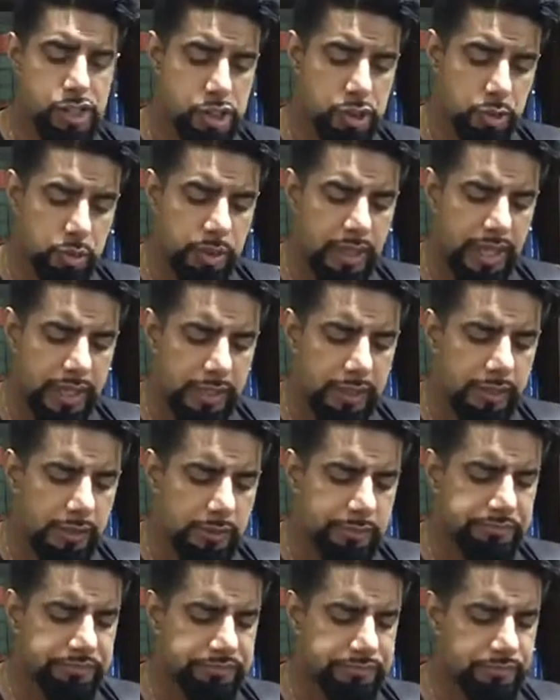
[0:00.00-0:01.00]
UK.
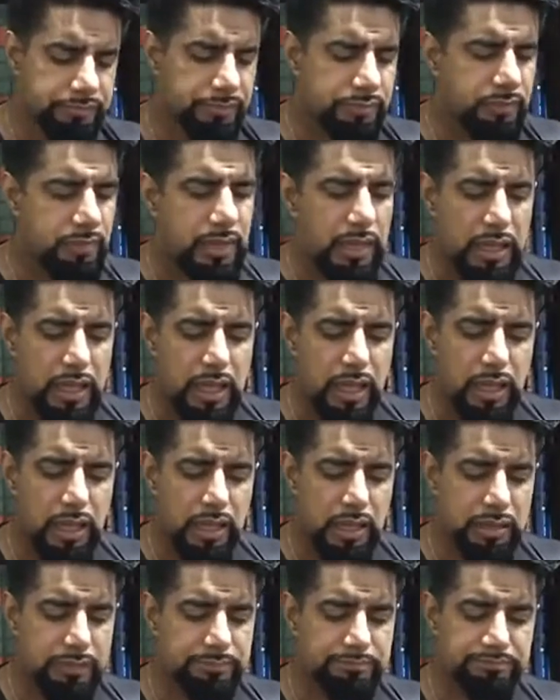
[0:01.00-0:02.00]

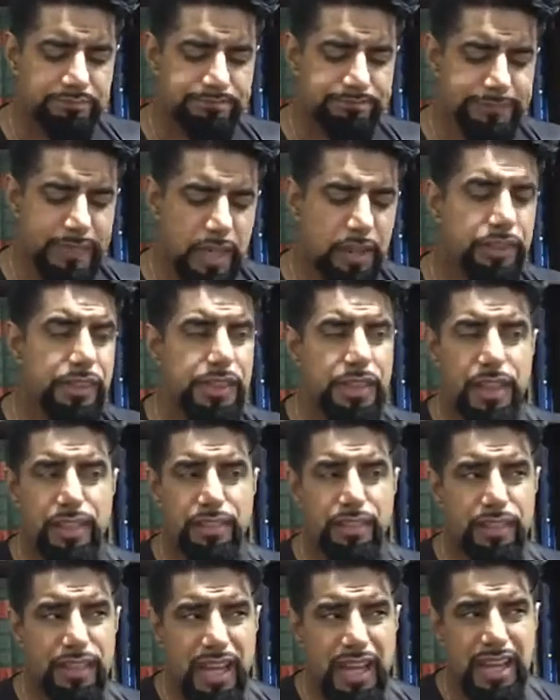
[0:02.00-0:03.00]
Um, other
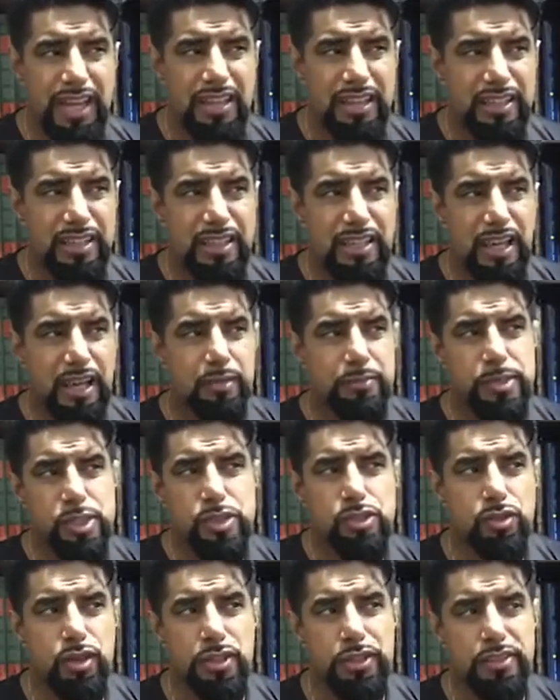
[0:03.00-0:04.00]
than that, I'm
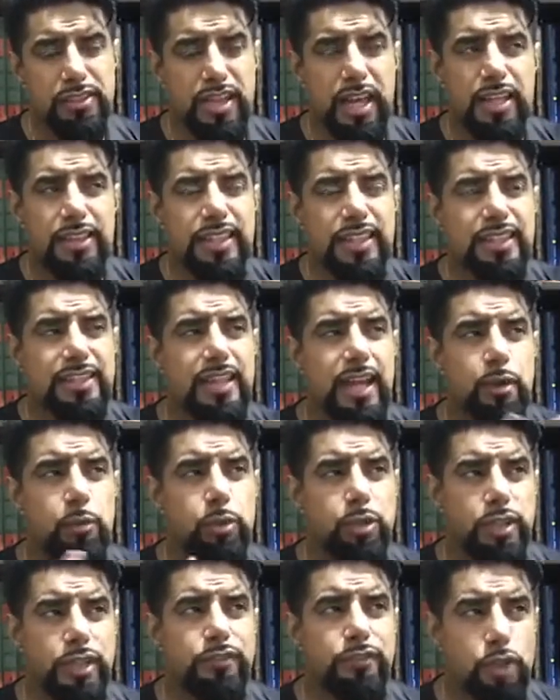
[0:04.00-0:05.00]
just trying to. Th- I think that
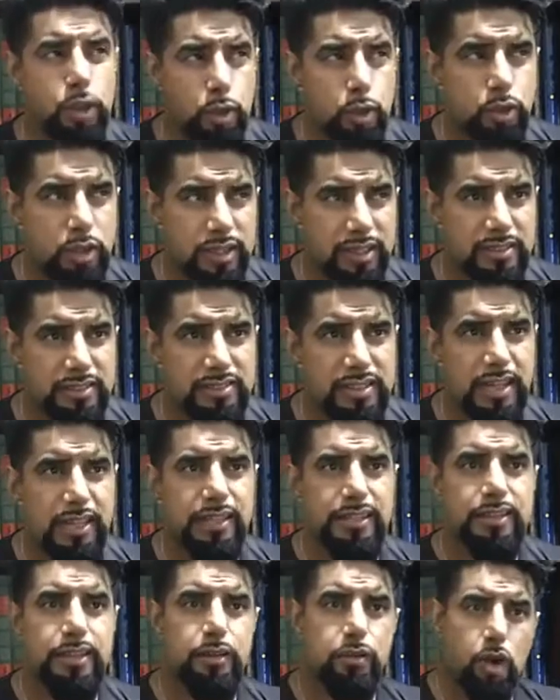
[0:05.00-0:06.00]
will give you a good
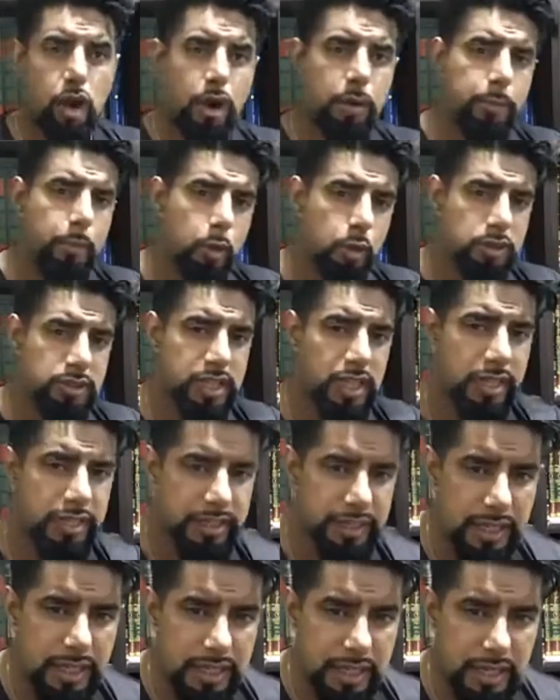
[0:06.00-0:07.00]
understanding. There are books
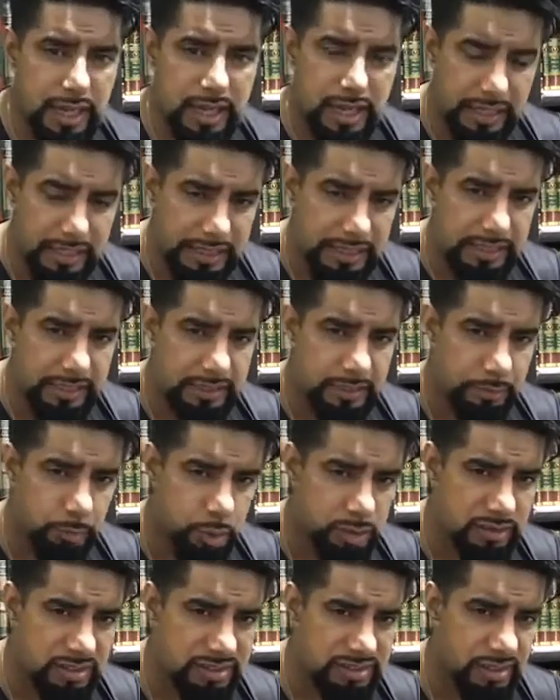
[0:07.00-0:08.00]
like Khalil, the
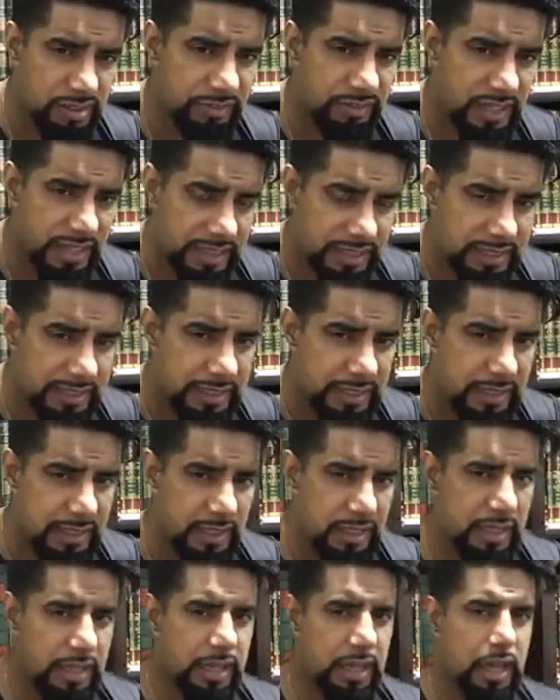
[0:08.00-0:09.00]
Mukhtasar of Khalil,
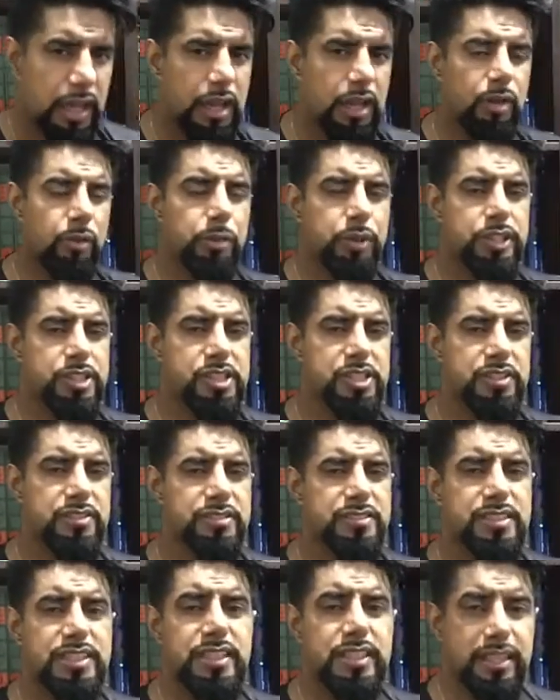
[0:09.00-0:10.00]
uh, which is
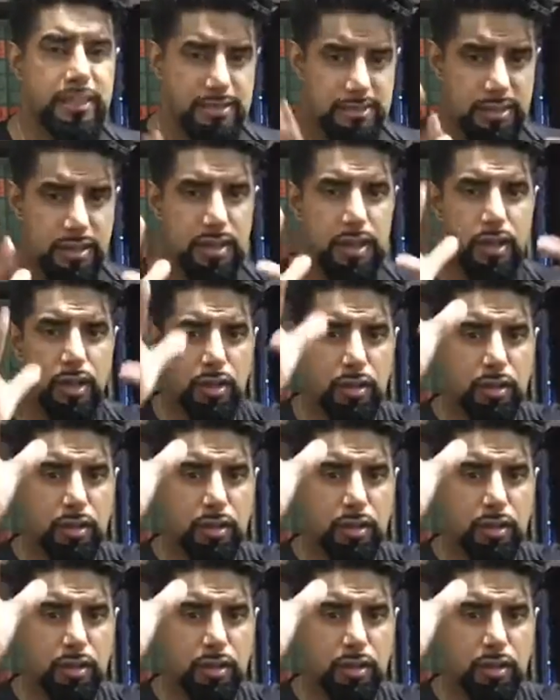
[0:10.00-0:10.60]
seen as a